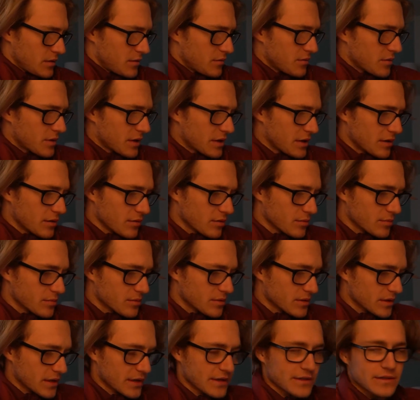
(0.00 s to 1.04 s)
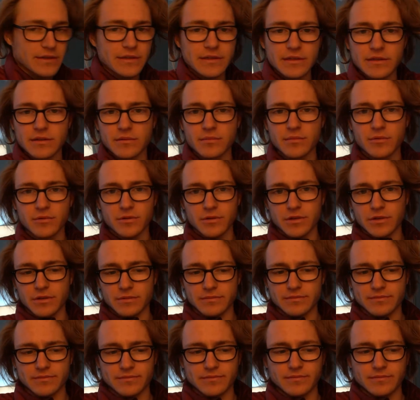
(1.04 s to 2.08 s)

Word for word: What I normally try to eat in the morning.